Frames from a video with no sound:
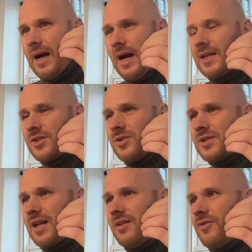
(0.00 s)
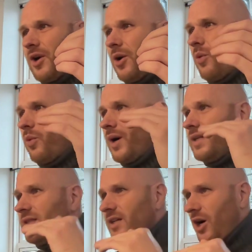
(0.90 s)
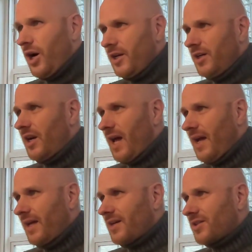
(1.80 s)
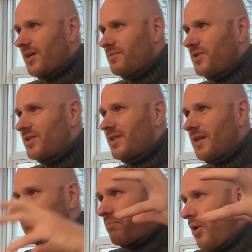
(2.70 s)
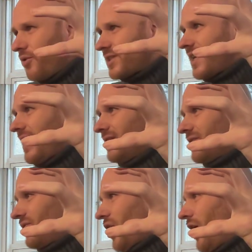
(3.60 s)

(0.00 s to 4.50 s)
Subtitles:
ask yourself, what is the underlying assumptions that both sides of the